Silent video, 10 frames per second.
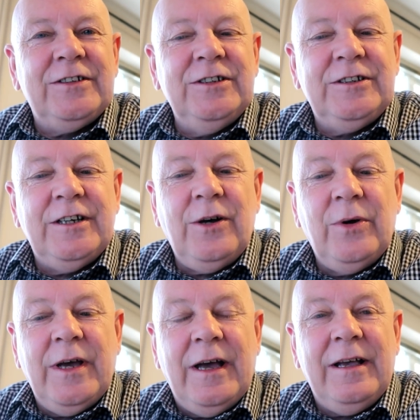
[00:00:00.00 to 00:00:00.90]
She said,
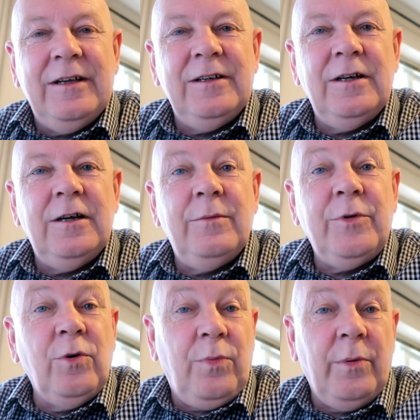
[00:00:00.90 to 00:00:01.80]
okay, but
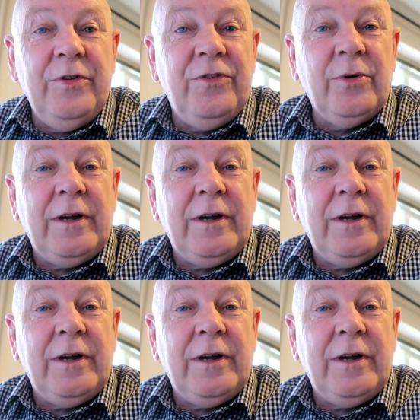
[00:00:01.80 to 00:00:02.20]
you're probably still going